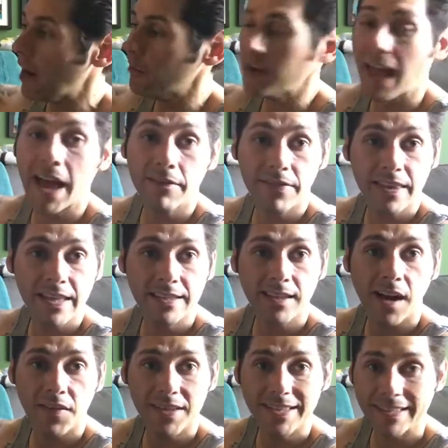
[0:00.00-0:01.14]
I already have these
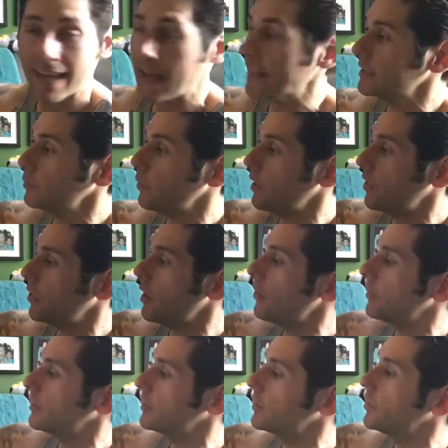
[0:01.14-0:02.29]
on the sets with all
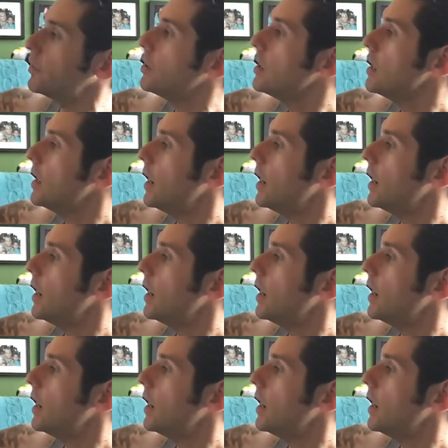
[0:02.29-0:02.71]
the little